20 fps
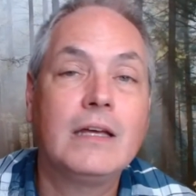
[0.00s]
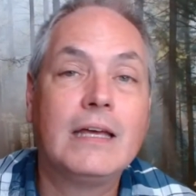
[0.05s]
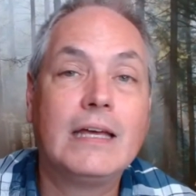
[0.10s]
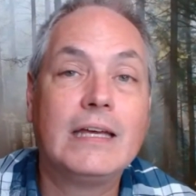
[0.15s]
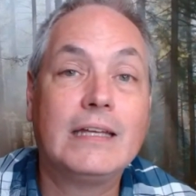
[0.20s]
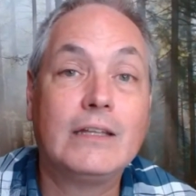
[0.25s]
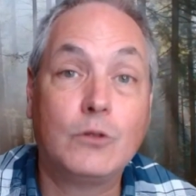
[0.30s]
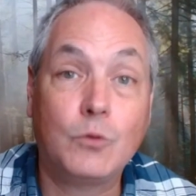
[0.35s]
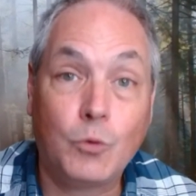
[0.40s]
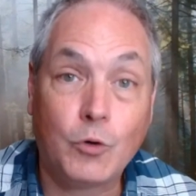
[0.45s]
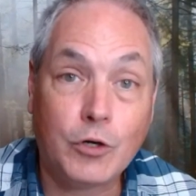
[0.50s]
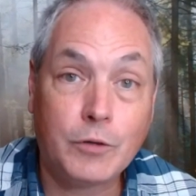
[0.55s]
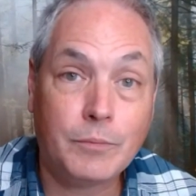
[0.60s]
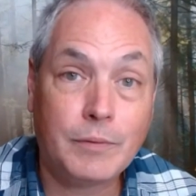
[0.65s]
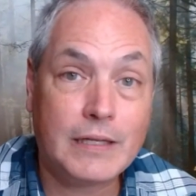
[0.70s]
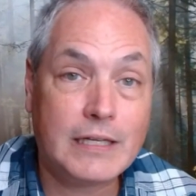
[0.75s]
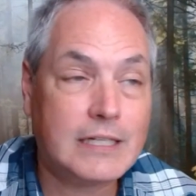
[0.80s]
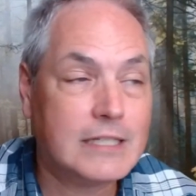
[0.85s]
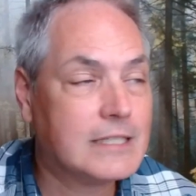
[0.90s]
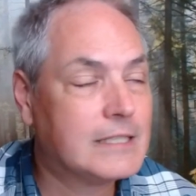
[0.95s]
in the
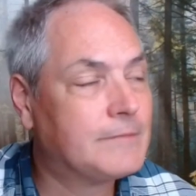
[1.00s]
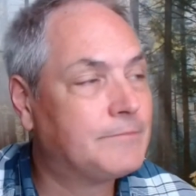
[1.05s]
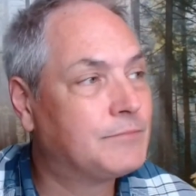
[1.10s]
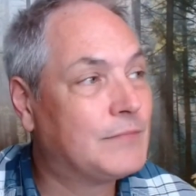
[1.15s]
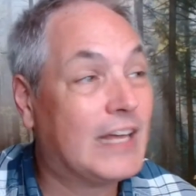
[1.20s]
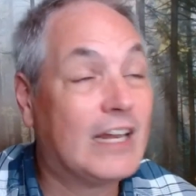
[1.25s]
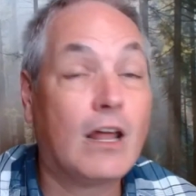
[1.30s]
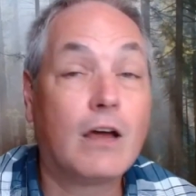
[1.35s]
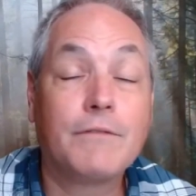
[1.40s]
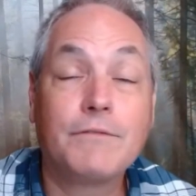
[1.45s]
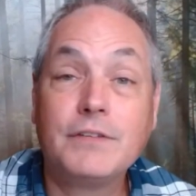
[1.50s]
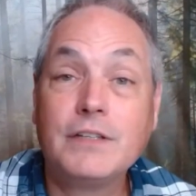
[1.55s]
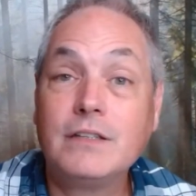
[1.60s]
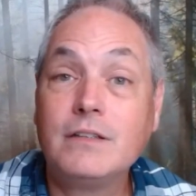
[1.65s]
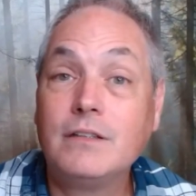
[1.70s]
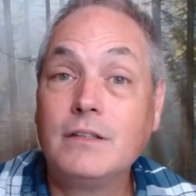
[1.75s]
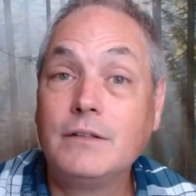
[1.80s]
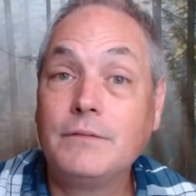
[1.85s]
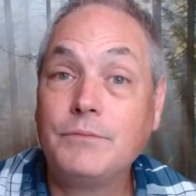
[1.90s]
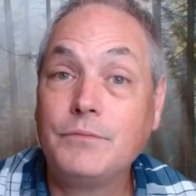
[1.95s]
workplace, and
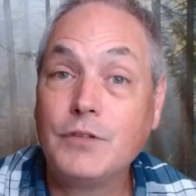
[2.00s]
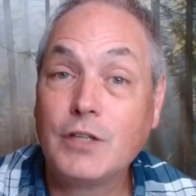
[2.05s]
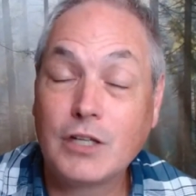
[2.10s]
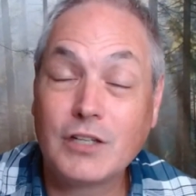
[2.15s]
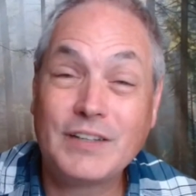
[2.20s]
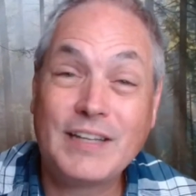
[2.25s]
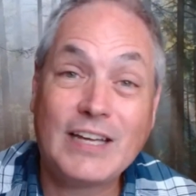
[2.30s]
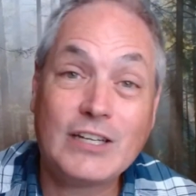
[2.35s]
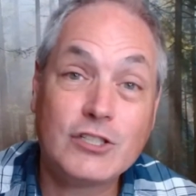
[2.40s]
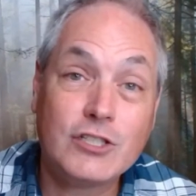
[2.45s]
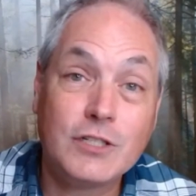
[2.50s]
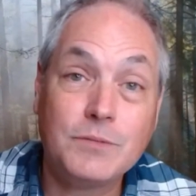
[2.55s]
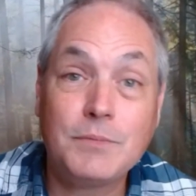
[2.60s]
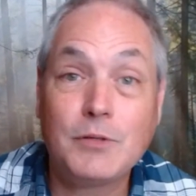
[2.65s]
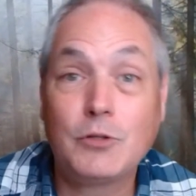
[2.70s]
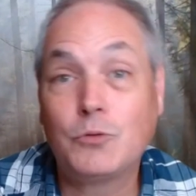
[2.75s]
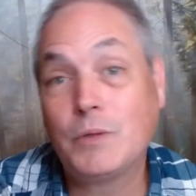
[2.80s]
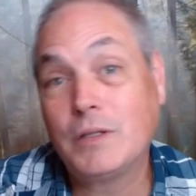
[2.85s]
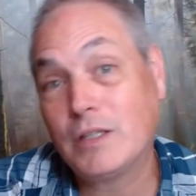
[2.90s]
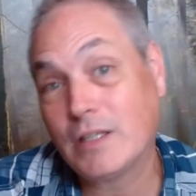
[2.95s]
often the connection
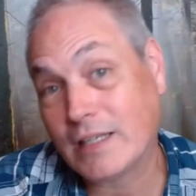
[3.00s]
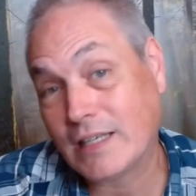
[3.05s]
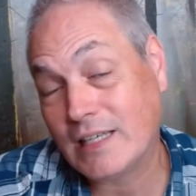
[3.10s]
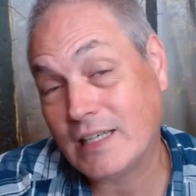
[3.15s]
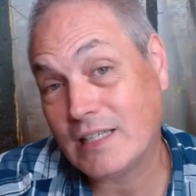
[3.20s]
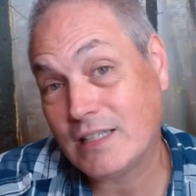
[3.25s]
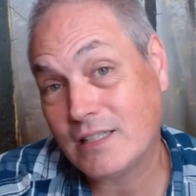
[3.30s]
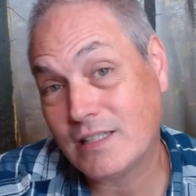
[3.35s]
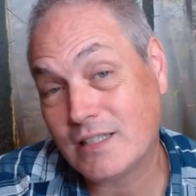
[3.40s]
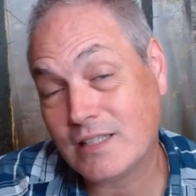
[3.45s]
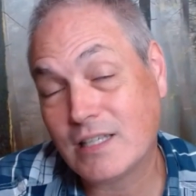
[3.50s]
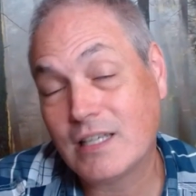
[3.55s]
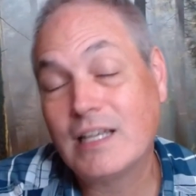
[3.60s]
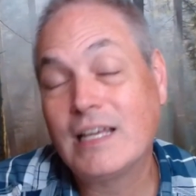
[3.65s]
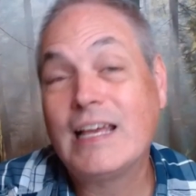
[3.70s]
between the kids